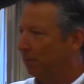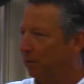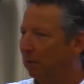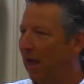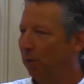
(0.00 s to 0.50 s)
from
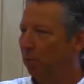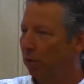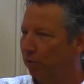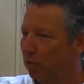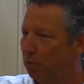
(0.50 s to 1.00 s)
two Latin
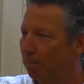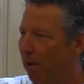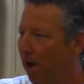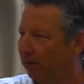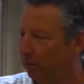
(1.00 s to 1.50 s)
words, cum
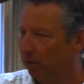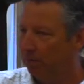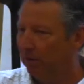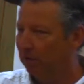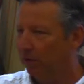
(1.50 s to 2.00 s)
pati,
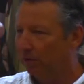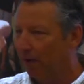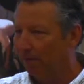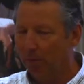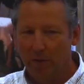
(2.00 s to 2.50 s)
which means to
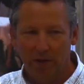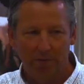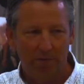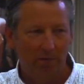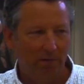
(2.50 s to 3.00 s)
suffer with.
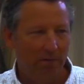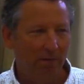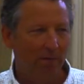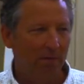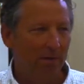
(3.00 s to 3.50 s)

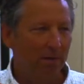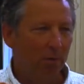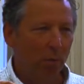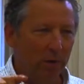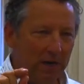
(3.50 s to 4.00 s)

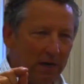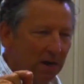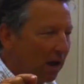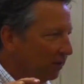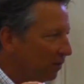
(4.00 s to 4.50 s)
We need
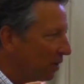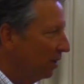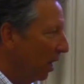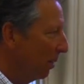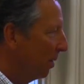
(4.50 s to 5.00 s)
not just to
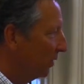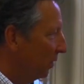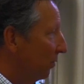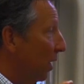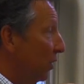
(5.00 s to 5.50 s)
tell a
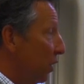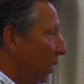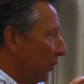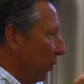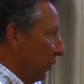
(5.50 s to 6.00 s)
bunch of
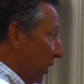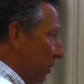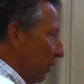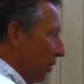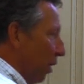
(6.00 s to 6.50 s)
adults and
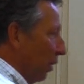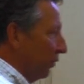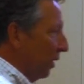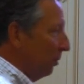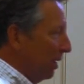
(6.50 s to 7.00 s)
senior
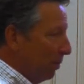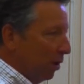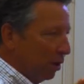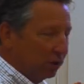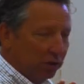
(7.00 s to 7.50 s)
adults and
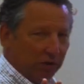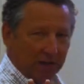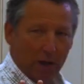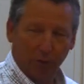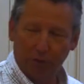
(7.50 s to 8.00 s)
people on our church
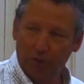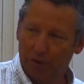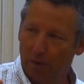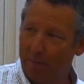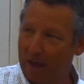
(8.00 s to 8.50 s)
councils
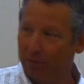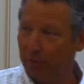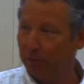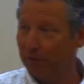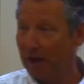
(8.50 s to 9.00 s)
and our
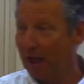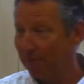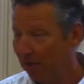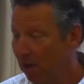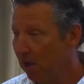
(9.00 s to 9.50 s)
pastoral
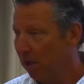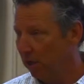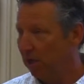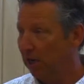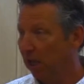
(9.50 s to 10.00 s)
staff,
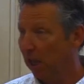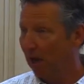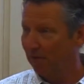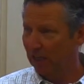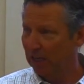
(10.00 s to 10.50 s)
you need to
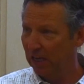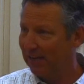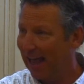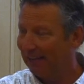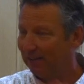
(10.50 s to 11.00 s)
love a
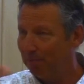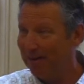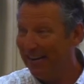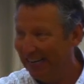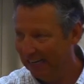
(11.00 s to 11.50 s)
kid. That's
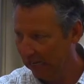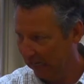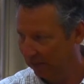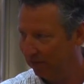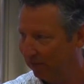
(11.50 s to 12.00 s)

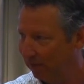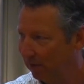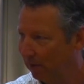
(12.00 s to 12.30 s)
meaningless.